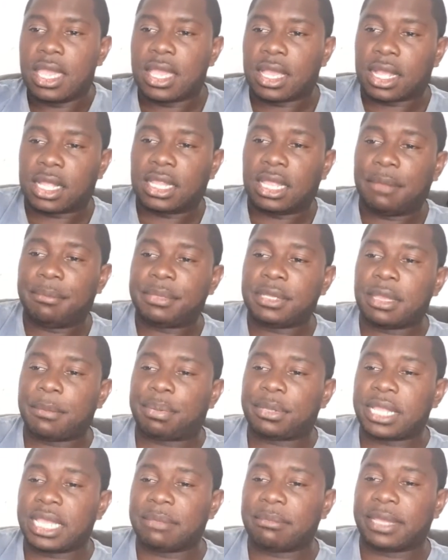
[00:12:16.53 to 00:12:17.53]
Colombia
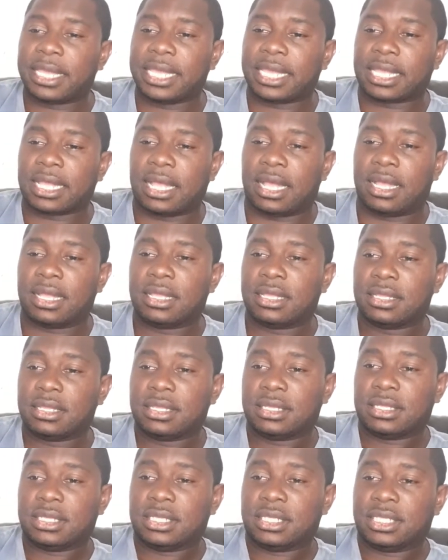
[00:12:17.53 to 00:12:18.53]
playmaker
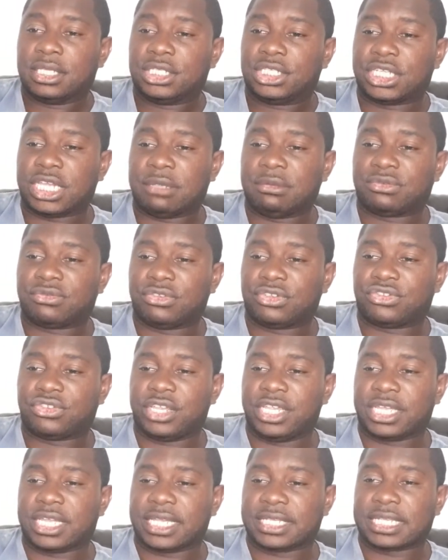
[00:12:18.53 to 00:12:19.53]
James
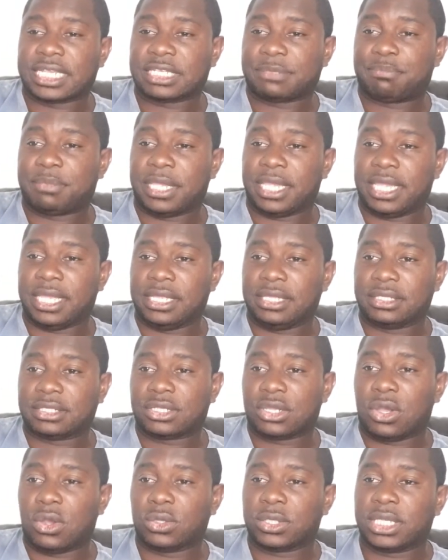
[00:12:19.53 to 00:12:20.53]
Rodriguez has been
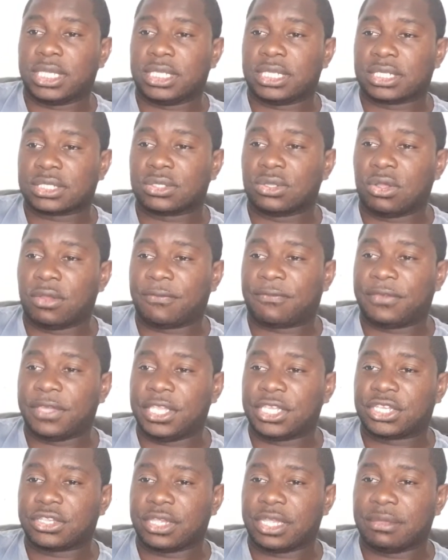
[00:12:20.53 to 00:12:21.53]
told he does not
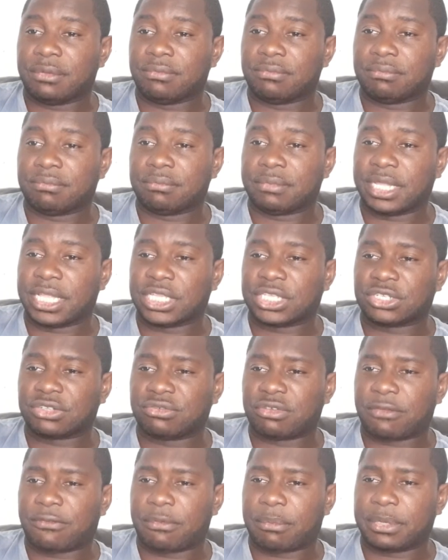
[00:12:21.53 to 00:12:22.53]
feature in manager
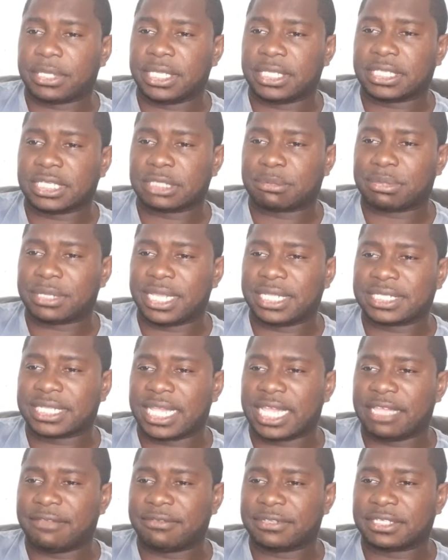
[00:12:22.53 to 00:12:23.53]
Rafa Benitez's plans
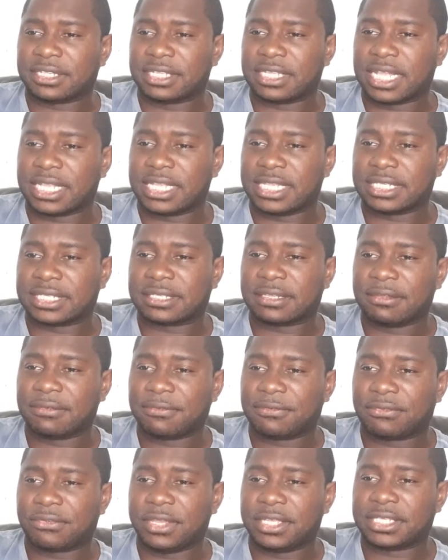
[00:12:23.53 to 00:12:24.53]
at Everton and is
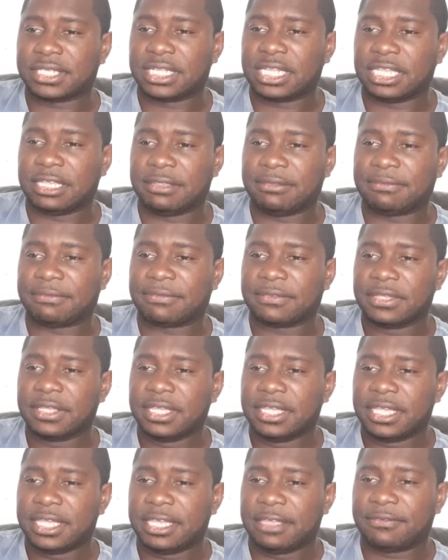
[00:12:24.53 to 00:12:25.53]
free to leave
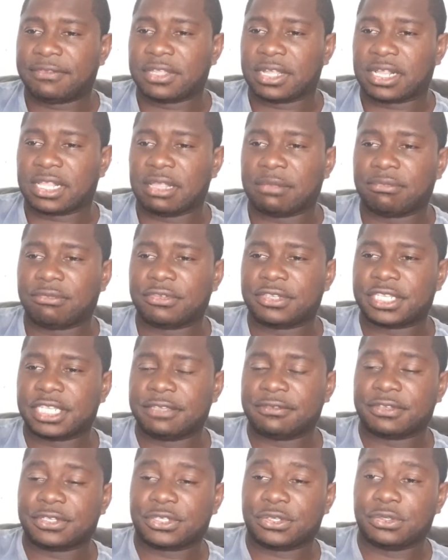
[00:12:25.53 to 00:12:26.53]
if the club
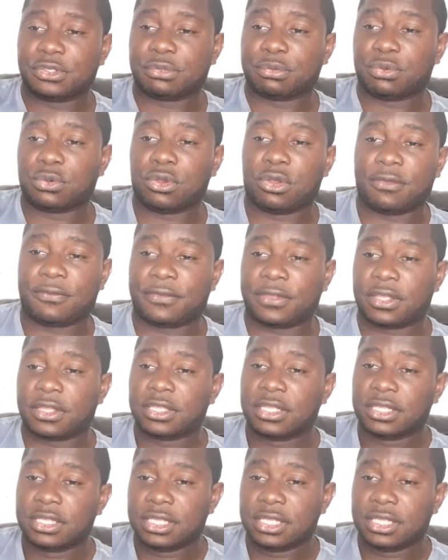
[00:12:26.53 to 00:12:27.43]
receives a suitable offer.